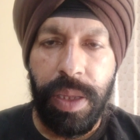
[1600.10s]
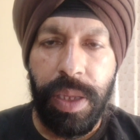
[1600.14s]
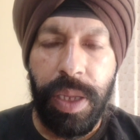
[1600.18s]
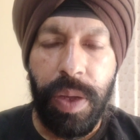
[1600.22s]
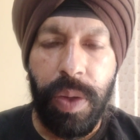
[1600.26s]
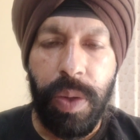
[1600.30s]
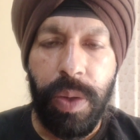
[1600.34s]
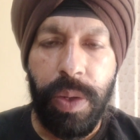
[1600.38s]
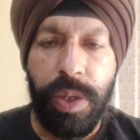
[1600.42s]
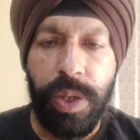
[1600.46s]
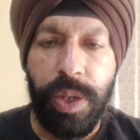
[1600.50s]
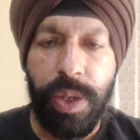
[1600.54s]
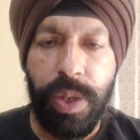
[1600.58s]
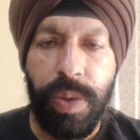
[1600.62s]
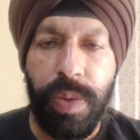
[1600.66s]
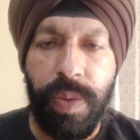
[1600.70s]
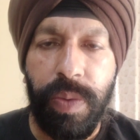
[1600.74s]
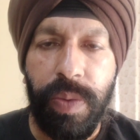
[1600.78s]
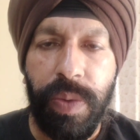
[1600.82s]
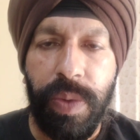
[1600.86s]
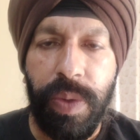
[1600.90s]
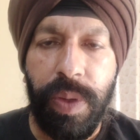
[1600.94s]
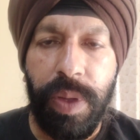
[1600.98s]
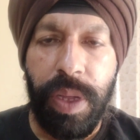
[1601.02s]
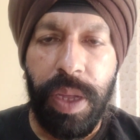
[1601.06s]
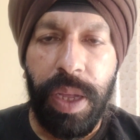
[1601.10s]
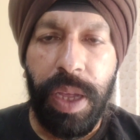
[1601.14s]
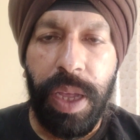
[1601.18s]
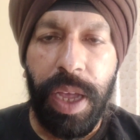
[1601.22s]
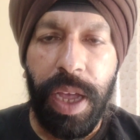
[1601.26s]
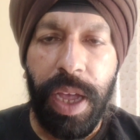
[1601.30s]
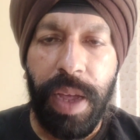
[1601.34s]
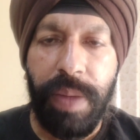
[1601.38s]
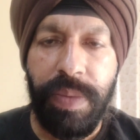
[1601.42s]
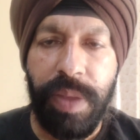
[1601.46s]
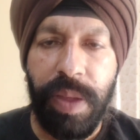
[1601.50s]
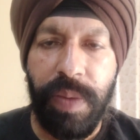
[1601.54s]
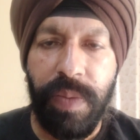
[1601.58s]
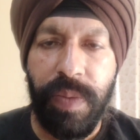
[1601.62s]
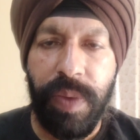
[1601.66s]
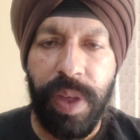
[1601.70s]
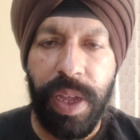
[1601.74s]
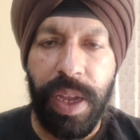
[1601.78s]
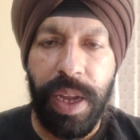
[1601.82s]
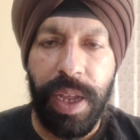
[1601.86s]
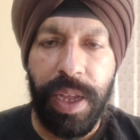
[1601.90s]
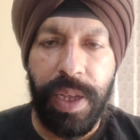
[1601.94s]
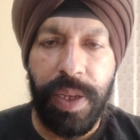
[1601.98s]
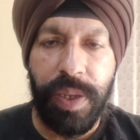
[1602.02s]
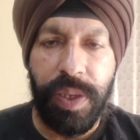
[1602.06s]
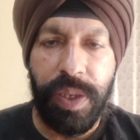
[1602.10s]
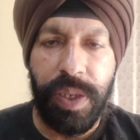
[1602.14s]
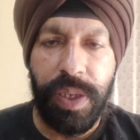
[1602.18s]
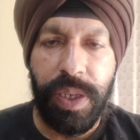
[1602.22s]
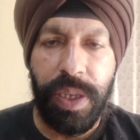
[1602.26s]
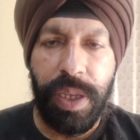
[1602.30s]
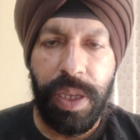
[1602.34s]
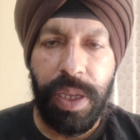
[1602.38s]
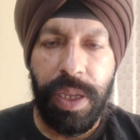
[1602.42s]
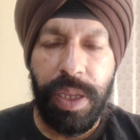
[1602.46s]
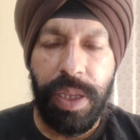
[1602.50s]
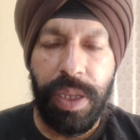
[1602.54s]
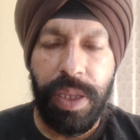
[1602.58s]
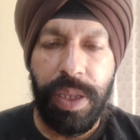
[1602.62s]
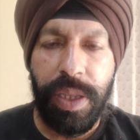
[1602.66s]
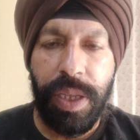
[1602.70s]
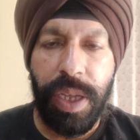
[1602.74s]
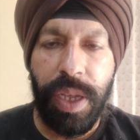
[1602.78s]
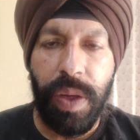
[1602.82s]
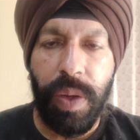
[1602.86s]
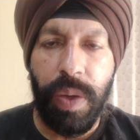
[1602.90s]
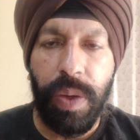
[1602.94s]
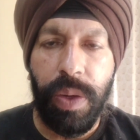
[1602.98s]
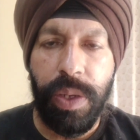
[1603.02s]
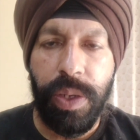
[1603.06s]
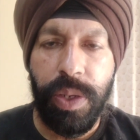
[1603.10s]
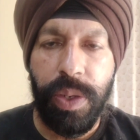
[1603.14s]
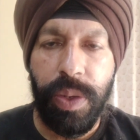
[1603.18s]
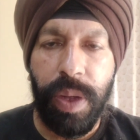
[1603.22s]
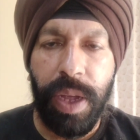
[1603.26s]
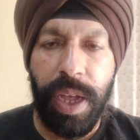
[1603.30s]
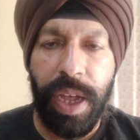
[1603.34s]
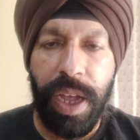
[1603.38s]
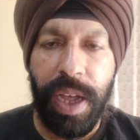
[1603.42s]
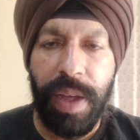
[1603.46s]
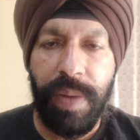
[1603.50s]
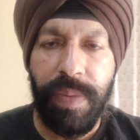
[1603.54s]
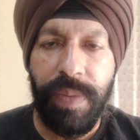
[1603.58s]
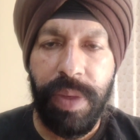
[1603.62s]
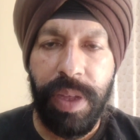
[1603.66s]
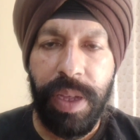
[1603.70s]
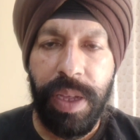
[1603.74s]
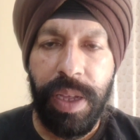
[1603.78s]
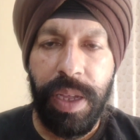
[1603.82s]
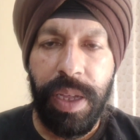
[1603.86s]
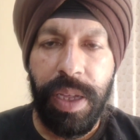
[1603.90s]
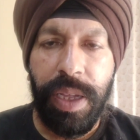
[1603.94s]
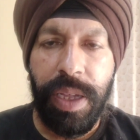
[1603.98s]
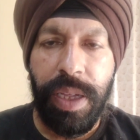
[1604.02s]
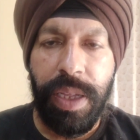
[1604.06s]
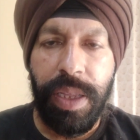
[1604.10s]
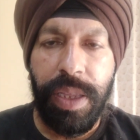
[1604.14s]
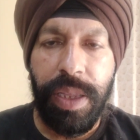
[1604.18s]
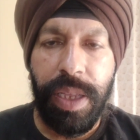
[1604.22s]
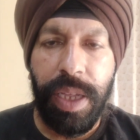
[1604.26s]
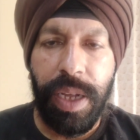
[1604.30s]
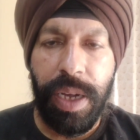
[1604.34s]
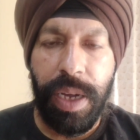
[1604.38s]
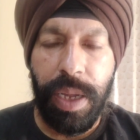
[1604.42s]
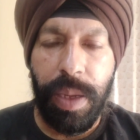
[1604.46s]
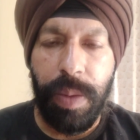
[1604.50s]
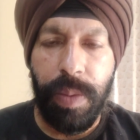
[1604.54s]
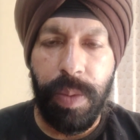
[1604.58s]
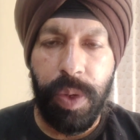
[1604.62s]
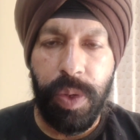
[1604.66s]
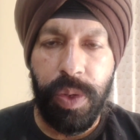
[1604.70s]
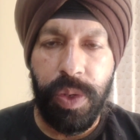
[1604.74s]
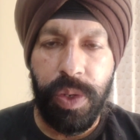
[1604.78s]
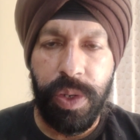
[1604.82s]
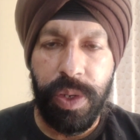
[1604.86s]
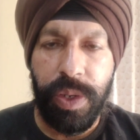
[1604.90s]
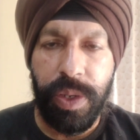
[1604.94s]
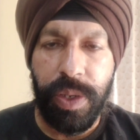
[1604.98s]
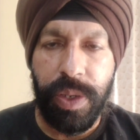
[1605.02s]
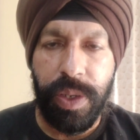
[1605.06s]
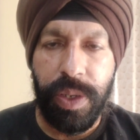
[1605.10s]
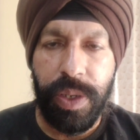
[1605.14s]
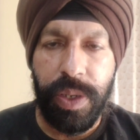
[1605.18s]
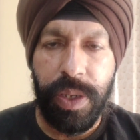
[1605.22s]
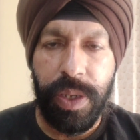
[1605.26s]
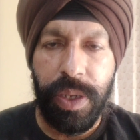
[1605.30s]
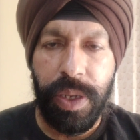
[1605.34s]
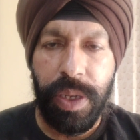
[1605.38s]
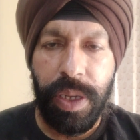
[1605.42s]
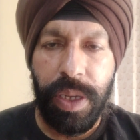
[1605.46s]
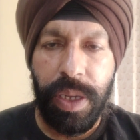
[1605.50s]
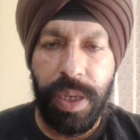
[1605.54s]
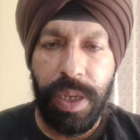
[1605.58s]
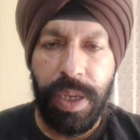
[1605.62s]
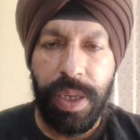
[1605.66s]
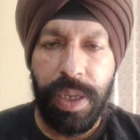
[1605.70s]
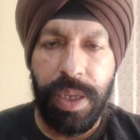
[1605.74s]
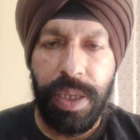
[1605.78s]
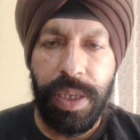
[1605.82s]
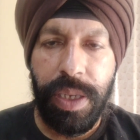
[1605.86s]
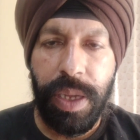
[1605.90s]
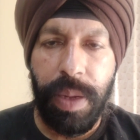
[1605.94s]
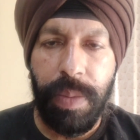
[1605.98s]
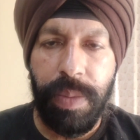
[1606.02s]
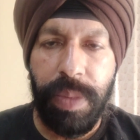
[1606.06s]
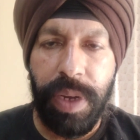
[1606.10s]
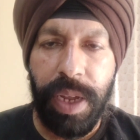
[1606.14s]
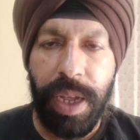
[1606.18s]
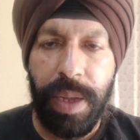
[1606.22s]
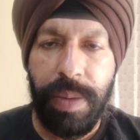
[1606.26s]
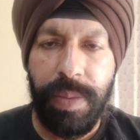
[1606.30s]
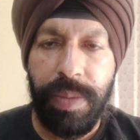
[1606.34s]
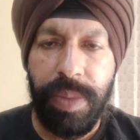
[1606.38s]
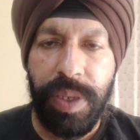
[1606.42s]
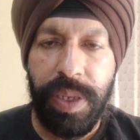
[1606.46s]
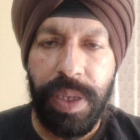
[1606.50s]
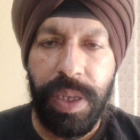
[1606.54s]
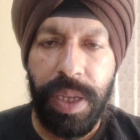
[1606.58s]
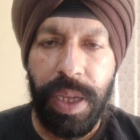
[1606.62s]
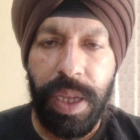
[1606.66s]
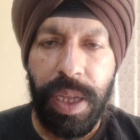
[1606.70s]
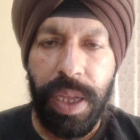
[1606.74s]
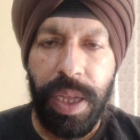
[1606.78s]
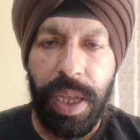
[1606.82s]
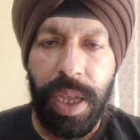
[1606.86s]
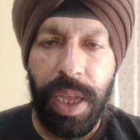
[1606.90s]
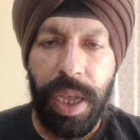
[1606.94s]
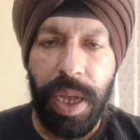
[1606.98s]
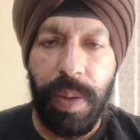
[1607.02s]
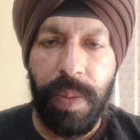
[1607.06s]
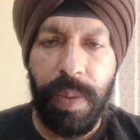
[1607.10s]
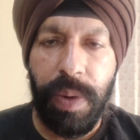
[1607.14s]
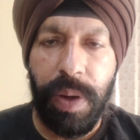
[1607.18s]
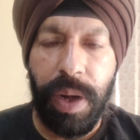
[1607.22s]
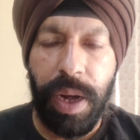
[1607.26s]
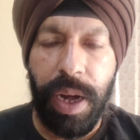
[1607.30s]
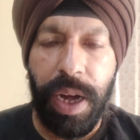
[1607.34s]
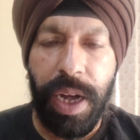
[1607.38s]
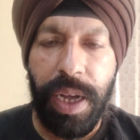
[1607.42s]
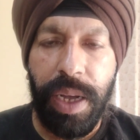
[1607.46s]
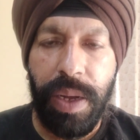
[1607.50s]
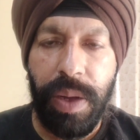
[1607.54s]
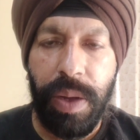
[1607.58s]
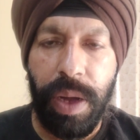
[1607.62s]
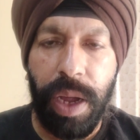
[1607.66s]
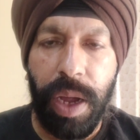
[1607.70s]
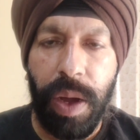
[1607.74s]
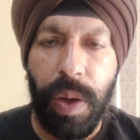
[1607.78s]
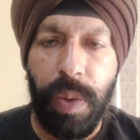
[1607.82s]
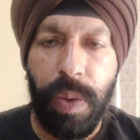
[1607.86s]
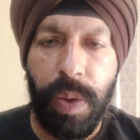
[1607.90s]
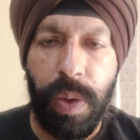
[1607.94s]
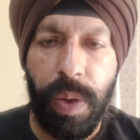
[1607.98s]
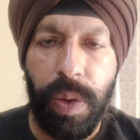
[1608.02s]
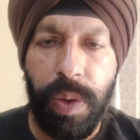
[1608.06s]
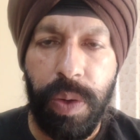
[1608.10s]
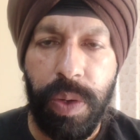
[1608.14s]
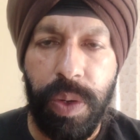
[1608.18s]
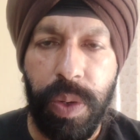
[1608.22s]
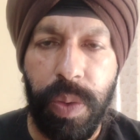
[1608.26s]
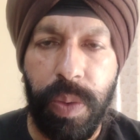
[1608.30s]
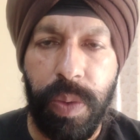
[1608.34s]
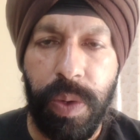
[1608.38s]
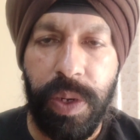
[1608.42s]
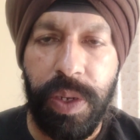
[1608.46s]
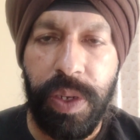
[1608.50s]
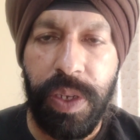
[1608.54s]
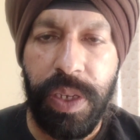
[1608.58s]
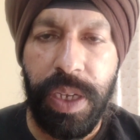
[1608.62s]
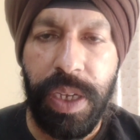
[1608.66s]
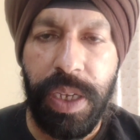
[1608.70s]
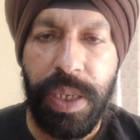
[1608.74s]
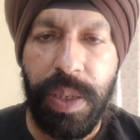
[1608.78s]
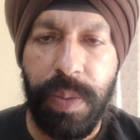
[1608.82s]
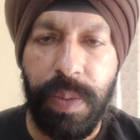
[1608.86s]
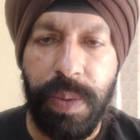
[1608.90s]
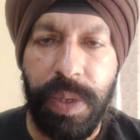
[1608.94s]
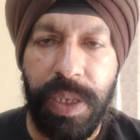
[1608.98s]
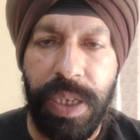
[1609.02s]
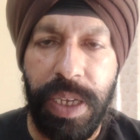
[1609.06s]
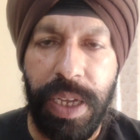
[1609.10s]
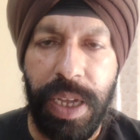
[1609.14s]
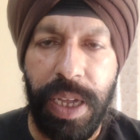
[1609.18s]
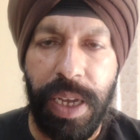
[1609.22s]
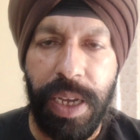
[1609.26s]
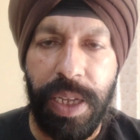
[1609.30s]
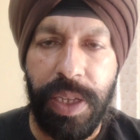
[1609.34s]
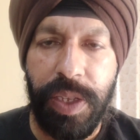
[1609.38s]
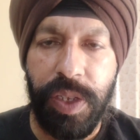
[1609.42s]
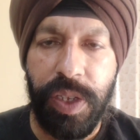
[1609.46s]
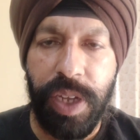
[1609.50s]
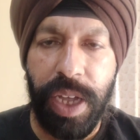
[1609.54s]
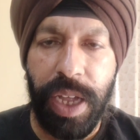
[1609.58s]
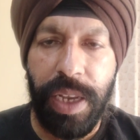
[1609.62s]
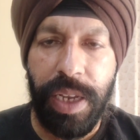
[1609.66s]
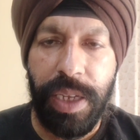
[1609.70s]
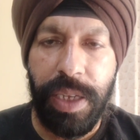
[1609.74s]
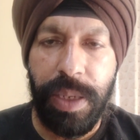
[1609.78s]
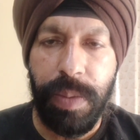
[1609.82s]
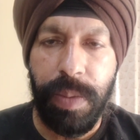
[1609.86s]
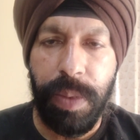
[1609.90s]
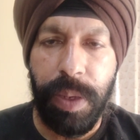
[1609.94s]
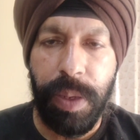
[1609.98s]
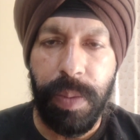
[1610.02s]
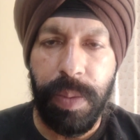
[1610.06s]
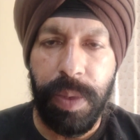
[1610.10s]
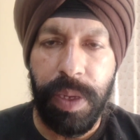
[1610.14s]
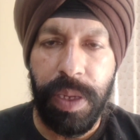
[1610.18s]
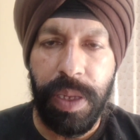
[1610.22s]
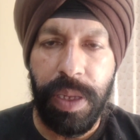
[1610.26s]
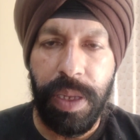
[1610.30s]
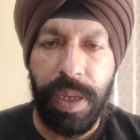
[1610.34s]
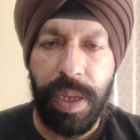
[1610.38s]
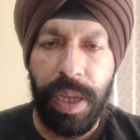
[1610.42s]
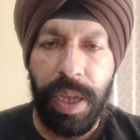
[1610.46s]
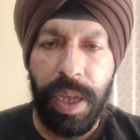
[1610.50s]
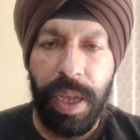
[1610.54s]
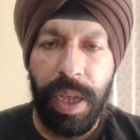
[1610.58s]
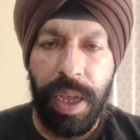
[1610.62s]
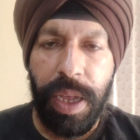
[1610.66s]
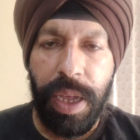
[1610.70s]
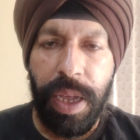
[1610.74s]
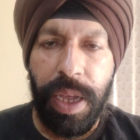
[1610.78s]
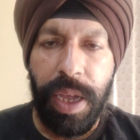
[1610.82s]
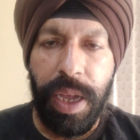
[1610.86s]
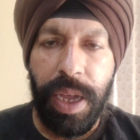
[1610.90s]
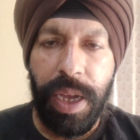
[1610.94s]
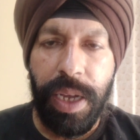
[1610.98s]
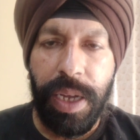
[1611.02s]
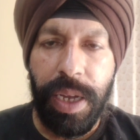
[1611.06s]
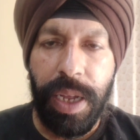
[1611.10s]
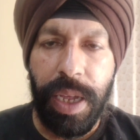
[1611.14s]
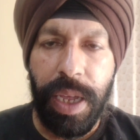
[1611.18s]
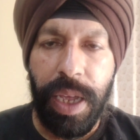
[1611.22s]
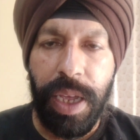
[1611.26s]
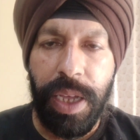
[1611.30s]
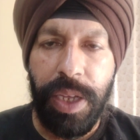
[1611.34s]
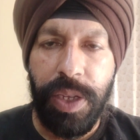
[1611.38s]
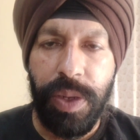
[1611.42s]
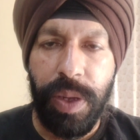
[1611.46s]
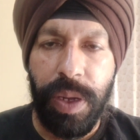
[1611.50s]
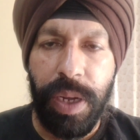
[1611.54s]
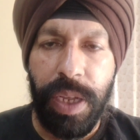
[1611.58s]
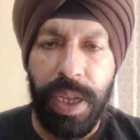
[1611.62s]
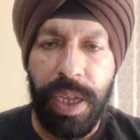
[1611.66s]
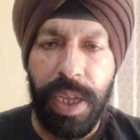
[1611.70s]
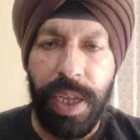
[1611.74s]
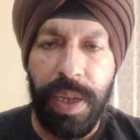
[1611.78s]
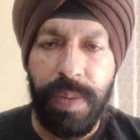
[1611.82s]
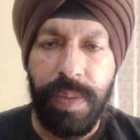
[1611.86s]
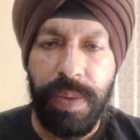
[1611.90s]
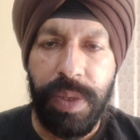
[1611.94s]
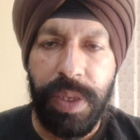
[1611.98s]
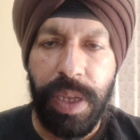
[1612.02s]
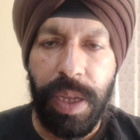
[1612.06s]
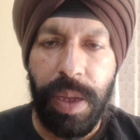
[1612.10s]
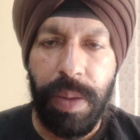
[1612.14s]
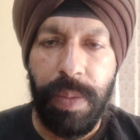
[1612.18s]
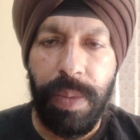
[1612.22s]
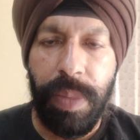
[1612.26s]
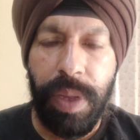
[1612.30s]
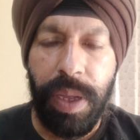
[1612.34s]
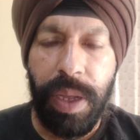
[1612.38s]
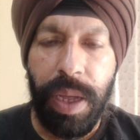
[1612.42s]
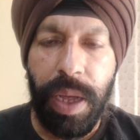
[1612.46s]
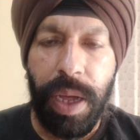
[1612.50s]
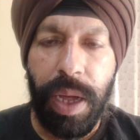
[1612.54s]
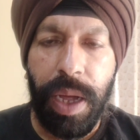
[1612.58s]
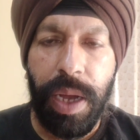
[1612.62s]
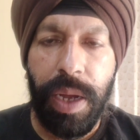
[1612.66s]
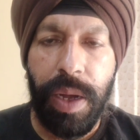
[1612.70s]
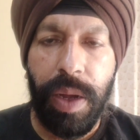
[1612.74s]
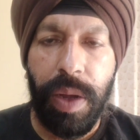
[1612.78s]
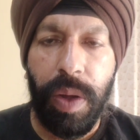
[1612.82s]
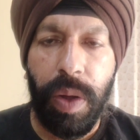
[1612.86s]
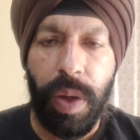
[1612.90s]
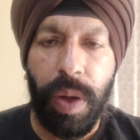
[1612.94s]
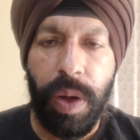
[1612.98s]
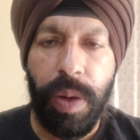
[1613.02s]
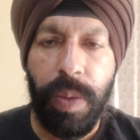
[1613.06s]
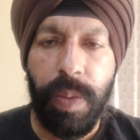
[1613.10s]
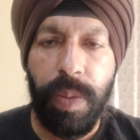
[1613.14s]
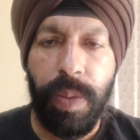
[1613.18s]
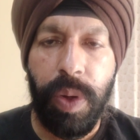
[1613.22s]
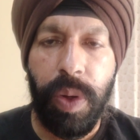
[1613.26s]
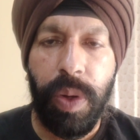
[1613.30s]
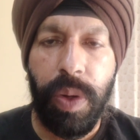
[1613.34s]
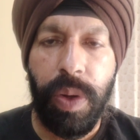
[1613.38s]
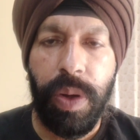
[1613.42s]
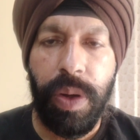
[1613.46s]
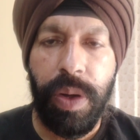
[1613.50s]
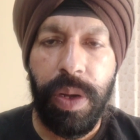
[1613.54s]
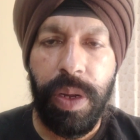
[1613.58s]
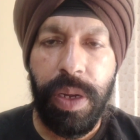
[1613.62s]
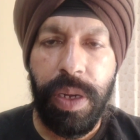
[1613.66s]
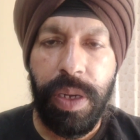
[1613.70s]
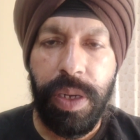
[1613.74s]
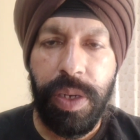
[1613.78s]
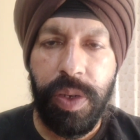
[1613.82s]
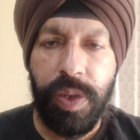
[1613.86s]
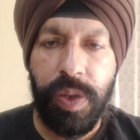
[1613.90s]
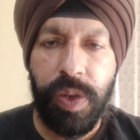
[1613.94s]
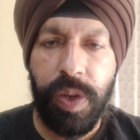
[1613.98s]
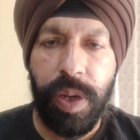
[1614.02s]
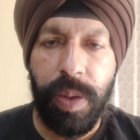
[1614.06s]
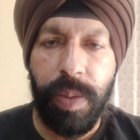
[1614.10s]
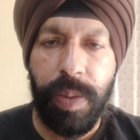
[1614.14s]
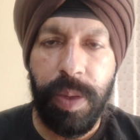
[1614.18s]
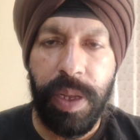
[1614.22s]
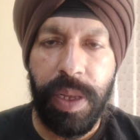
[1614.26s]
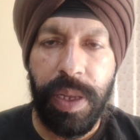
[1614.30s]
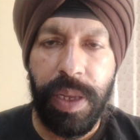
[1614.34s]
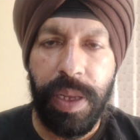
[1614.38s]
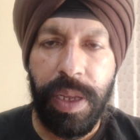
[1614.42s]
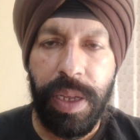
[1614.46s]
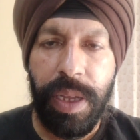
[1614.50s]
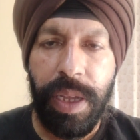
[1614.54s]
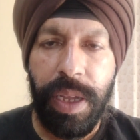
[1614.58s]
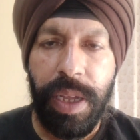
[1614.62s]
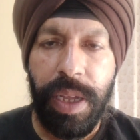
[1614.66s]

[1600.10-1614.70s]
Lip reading: They also have their feelings. They also have their emotions. Sometimes our outlook towards these physically challenged people, it actually gives them a lot more trouble